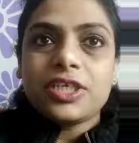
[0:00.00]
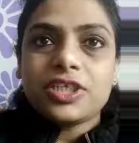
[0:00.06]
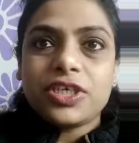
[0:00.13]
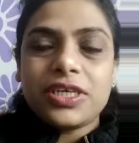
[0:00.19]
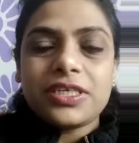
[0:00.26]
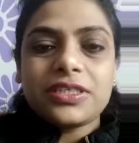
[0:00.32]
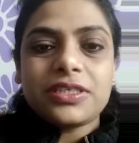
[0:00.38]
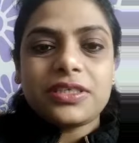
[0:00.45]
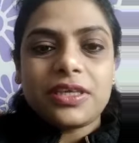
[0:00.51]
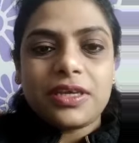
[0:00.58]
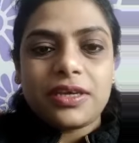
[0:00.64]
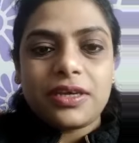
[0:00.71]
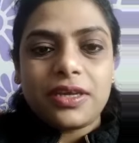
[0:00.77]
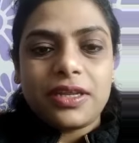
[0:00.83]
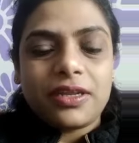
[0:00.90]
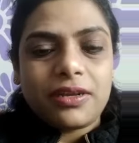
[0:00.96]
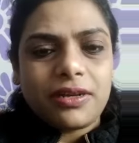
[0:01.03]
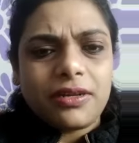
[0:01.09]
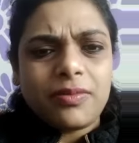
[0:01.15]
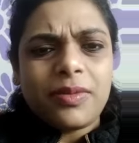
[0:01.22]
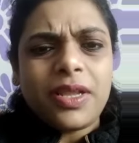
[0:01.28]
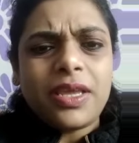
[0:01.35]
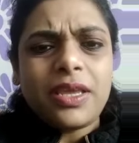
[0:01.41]
She is
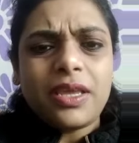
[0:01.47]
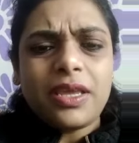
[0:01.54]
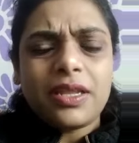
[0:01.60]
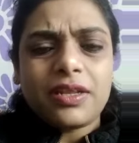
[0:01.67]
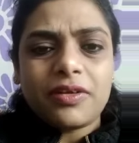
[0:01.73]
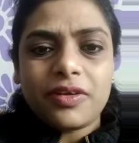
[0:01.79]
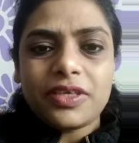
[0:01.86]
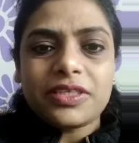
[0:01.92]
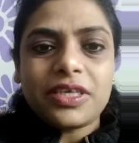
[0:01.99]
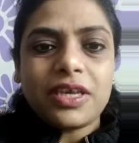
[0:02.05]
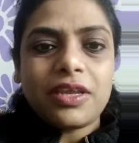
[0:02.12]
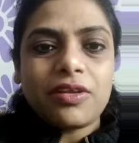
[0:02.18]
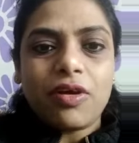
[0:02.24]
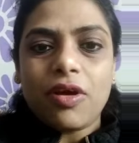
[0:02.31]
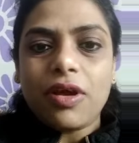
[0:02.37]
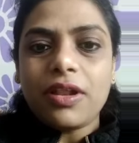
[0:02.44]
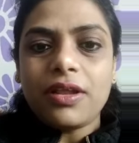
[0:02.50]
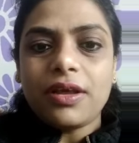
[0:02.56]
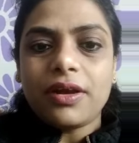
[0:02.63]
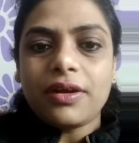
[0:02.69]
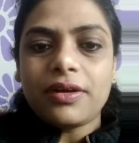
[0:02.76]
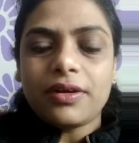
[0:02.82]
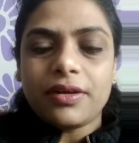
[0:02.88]
incredibly increasing in all
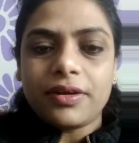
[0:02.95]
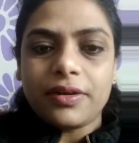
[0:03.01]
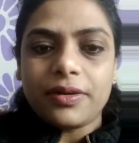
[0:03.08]
her,